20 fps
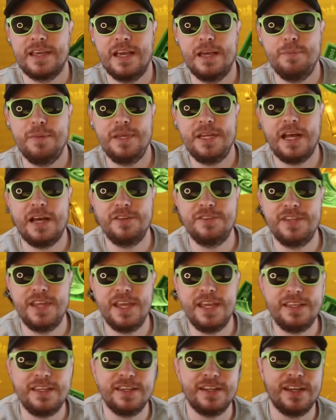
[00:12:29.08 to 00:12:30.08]
I mean, I'll
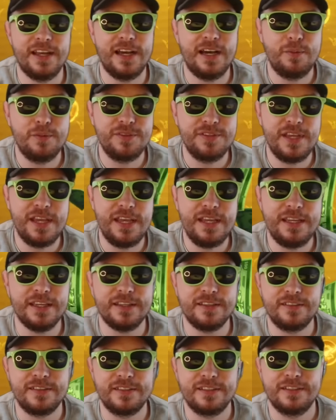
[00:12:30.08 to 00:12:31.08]
take it. I will take
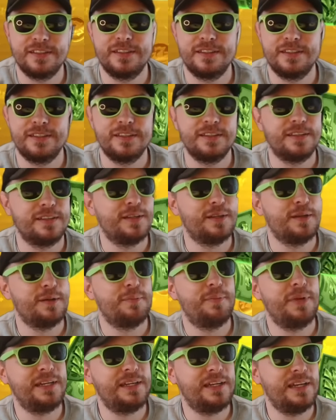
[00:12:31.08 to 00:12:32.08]
it.
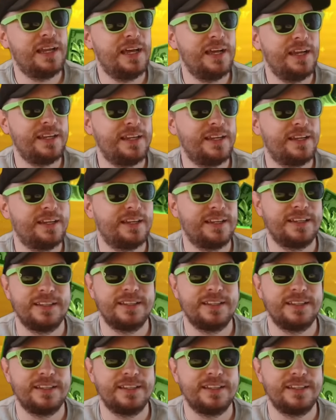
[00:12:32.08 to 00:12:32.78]
But like...